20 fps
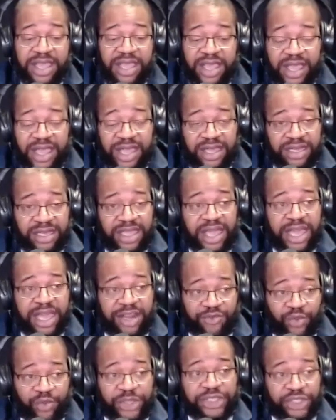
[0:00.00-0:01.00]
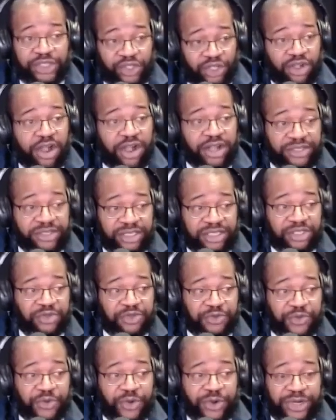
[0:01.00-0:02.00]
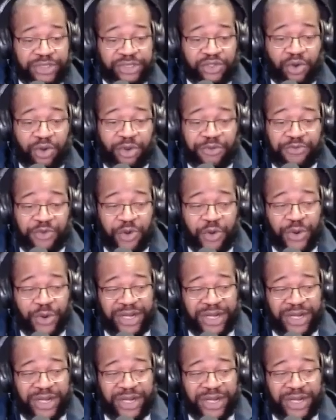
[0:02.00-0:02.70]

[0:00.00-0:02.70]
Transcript: and kind of what the charge is for us going forward,